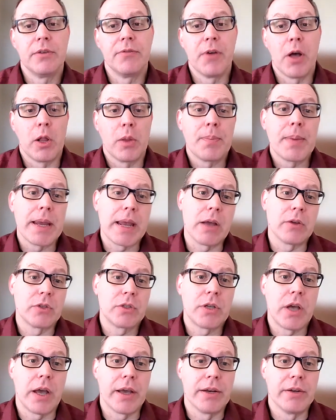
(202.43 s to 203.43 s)
developing
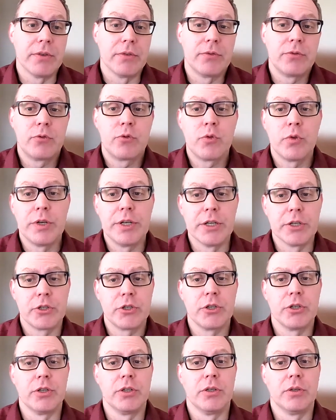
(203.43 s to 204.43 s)
outside of
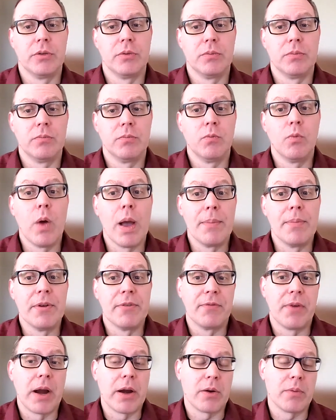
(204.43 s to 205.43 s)
traditional web
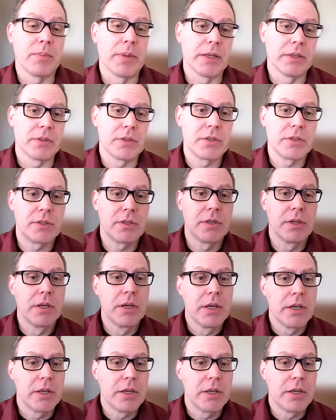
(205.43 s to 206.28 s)
environments.